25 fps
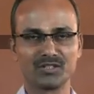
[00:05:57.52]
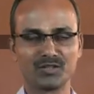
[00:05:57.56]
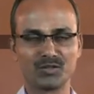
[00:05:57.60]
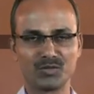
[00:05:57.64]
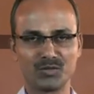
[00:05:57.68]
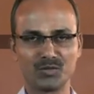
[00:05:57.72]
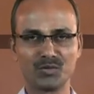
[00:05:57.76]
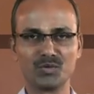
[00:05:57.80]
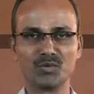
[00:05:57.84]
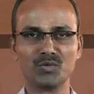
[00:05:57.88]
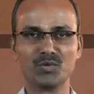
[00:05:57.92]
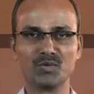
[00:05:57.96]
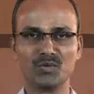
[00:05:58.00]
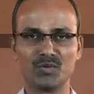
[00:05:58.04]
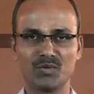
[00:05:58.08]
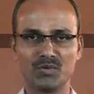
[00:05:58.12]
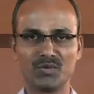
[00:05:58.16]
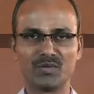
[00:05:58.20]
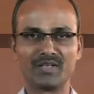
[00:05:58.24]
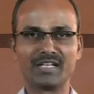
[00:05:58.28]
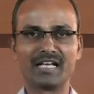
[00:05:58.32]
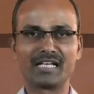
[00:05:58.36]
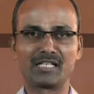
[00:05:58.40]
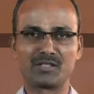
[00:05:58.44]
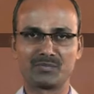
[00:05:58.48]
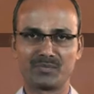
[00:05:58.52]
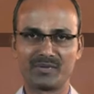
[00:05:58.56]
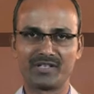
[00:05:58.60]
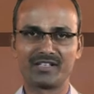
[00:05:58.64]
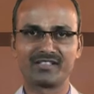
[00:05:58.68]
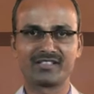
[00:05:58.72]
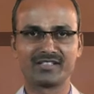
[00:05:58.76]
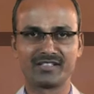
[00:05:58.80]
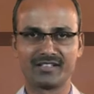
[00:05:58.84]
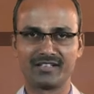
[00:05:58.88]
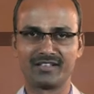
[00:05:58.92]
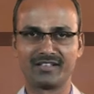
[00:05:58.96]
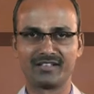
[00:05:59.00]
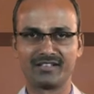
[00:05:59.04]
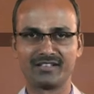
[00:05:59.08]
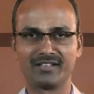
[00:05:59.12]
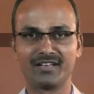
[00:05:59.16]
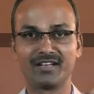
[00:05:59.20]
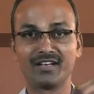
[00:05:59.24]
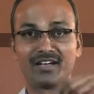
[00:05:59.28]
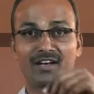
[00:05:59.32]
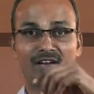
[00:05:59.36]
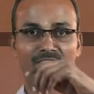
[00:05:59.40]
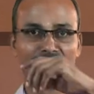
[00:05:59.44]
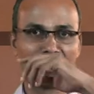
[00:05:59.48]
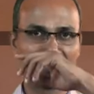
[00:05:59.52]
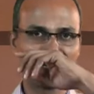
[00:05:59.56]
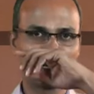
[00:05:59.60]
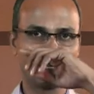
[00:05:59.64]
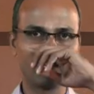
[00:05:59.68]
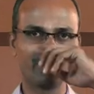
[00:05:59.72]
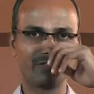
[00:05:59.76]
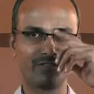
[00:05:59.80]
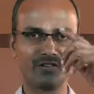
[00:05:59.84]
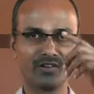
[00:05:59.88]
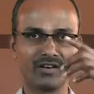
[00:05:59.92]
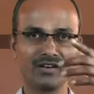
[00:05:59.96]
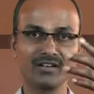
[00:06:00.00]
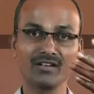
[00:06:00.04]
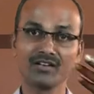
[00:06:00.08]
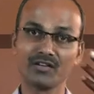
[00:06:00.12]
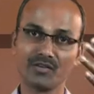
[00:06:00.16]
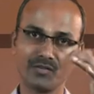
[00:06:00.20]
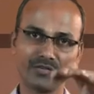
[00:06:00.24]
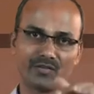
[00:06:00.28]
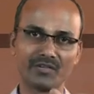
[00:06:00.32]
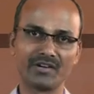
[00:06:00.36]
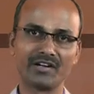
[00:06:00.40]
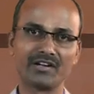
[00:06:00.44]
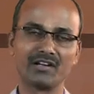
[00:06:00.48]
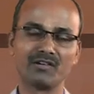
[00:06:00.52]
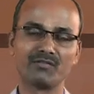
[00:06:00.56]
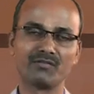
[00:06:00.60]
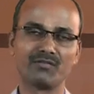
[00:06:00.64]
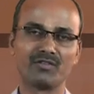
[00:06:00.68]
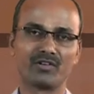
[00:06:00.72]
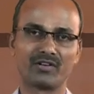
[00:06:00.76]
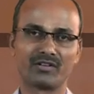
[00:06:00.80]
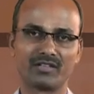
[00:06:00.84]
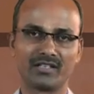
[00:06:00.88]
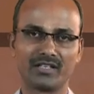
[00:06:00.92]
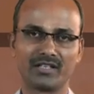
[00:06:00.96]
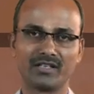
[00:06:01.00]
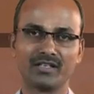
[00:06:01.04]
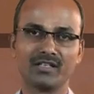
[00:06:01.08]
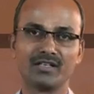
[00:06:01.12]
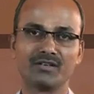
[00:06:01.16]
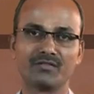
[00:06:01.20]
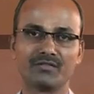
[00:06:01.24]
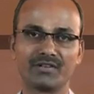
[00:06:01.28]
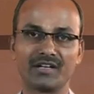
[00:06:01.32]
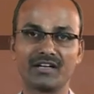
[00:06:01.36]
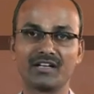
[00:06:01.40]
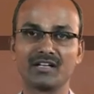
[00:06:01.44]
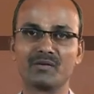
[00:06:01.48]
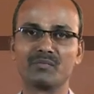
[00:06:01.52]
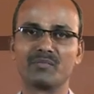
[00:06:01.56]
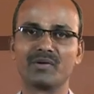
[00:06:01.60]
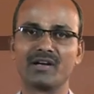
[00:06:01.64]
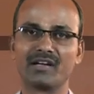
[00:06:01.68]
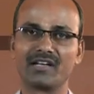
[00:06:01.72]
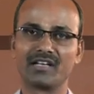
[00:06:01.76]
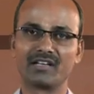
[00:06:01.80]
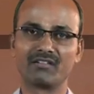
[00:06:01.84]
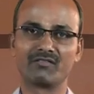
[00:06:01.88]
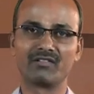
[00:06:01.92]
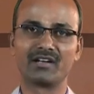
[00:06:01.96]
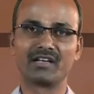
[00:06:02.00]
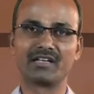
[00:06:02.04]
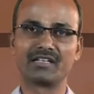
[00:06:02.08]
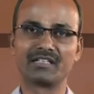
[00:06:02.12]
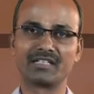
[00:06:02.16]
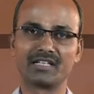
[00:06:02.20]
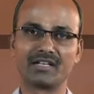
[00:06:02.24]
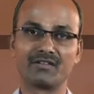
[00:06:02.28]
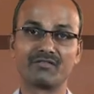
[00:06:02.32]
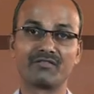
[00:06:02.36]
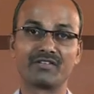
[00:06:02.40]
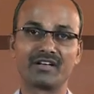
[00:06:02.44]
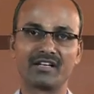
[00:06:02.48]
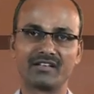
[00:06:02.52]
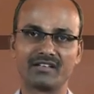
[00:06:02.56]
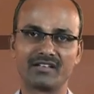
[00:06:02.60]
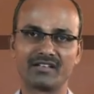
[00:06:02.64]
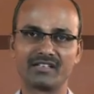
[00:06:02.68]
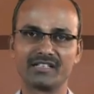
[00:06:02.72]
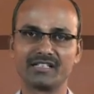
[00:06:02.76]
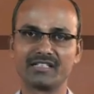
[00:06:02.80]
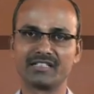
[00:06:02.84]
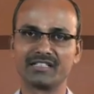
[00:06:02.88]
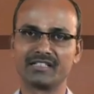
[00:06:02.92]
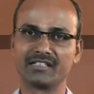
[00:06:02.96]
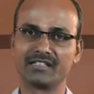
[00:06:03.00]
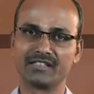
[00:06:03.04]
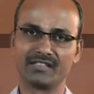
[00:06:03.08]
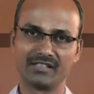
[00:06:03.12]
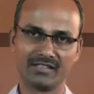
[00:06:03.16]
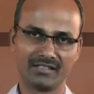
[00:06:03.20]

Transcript: to express her longing for freedom, for the freedom and equality, fraternity,